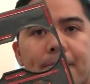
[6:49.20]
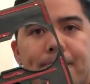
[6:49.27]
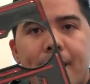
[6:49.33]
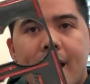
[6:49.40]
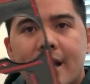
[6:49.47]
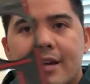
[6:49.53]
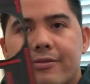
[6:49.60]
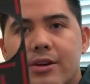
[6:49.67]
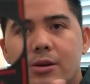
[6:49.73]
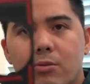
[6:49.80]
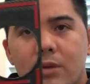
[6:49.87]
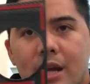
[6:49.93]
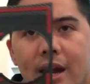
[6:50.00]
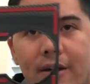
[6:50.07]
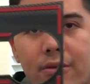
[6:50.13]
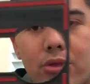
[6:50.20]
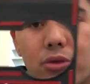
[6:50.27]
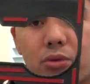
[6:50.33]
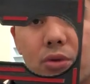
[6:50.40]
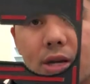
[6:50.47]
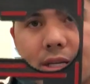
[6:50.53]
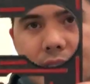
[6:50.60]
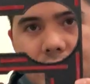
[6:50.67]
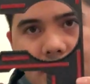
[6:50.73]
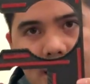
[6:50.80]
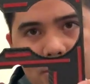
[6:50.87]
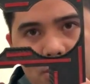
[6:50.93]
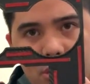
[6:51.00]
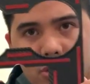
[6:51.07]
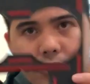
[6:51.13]
back of it, we have it's
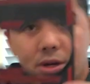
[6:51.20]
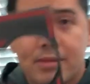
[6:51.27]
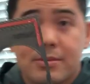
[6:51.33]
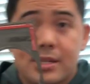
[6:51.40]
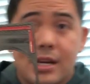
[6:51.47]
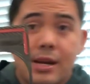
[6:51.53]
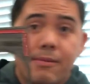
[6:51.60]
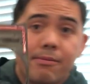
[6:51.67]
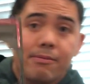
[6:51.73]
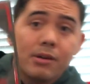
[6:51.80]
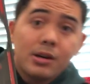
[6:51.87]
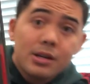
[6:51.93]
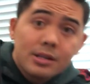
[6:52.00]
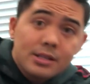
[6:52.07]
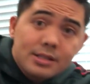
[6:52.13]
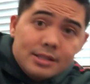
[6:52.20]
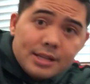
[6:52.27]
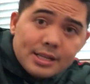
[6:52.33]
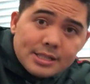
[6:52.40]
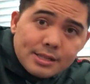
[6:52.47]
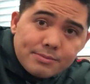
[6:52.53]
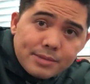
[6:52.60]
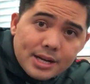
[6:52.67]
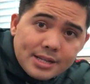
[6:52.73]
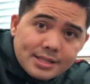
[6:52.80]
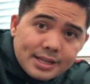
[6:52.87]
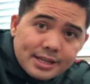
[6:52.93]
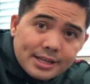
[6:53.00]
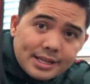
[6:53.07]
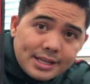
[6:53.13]
lined with 3M tape to get some nice
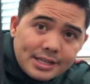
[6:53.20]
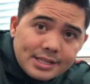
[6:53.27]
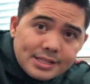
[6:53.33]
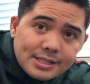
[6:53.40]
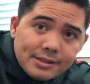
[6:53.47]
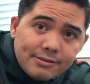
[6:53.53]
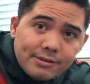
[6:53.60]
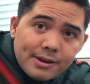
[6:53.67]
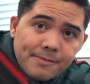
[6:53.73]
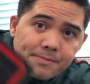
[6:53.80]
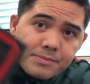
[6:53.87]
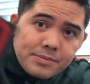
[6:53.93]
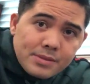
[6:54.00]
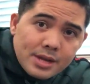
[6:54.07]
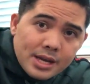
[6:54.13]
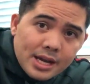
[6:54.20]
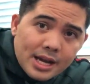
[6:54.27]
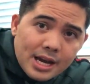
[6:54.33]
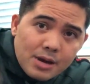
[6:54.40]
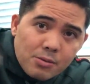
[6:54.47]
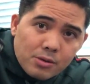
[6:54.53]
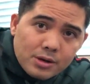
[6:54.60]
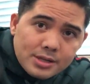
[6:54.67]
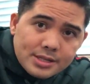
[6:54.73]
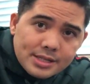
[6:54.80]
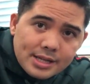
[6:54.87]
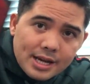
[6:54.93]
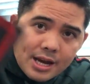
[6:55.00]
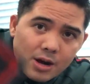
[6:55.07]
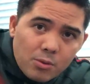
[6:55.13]
adhesive, and we're gonna see
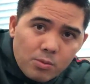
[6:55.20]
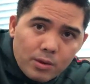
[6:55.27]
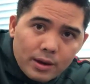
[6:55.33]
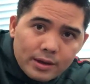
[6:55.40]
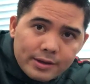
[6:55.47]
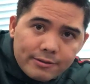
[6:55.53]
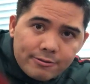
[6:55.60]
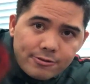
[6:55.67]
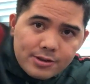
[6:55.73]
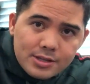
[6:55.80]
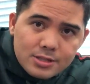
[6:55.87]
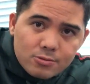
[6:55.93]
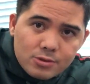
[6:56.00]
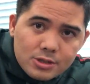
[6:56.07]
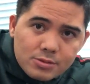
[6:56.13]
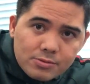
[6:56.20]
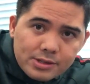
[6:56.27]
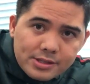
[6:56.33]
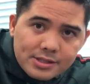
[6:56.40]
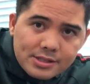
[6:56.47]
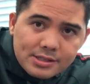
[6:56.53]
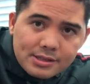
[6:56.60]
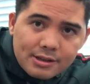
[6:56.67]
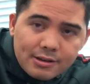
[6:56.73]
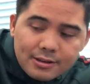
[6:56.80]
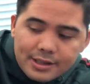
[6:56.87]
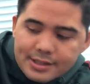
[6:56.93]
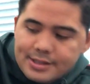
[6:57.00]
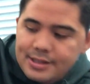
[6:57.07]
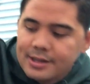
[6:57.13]
how well it fits once we install
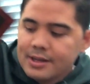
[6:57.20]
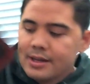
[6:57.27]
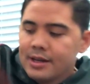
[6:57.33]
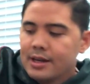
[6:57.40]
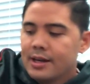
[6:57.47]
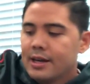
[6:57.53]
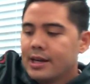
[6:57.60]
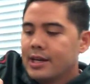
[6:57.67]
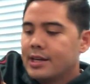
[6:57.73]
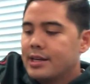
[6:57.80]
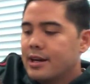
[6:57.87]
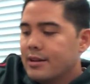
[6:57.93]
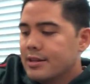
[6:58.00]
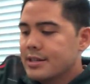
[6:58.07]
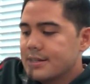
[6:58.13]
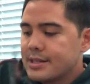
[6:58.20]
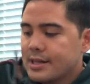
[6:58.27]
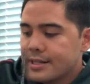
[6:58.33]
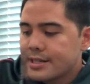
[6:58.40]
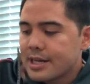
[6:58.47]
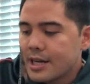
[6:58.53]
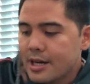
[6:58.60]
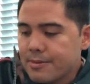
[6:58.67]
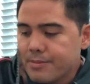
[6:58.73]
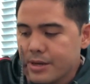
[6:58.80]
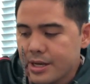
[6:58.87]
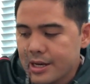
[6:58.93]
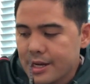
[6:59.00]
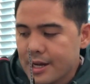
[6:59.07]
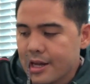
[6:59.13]
it. Now, this does come
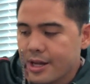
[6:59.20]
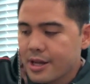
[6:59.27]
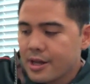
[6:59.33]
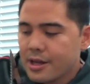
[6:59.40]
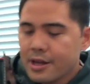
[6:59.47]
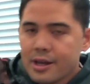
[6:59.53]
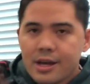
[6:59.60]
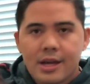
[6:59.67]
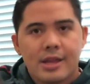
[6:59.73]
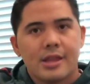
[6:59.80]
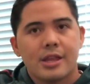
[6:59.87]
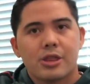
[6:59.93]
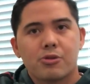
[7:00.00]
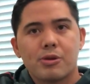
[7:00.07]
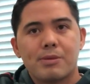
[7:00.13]
in the 3